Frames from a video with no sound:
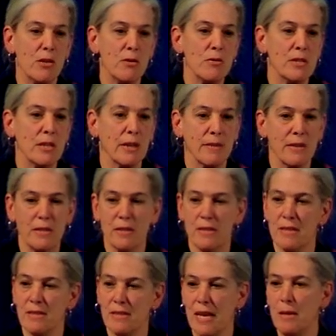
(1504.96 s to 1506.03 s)
using, and this is
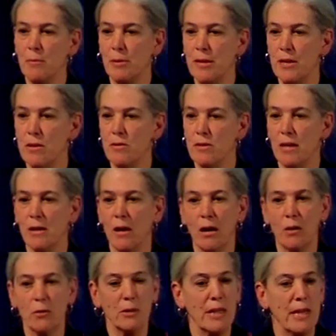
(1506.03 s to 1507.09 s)
sustainably using
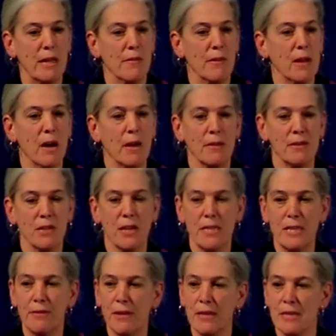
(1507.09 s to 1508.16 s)
not only in the kind of
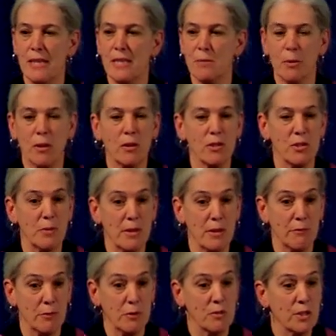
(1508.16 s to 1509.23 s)
scientific sense, but also in
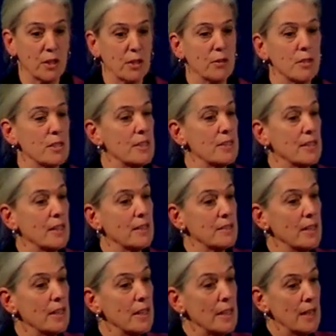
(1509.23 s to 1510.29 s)
the food security sense
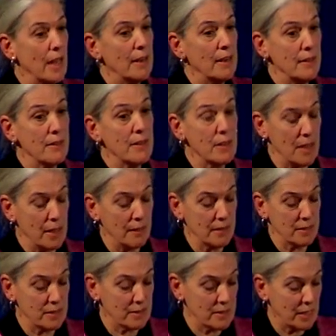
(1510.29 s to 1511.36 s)
and in the, in
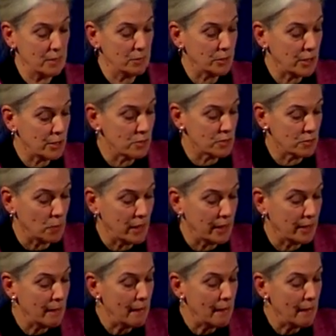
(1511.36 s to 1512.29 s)
the sustainable use way,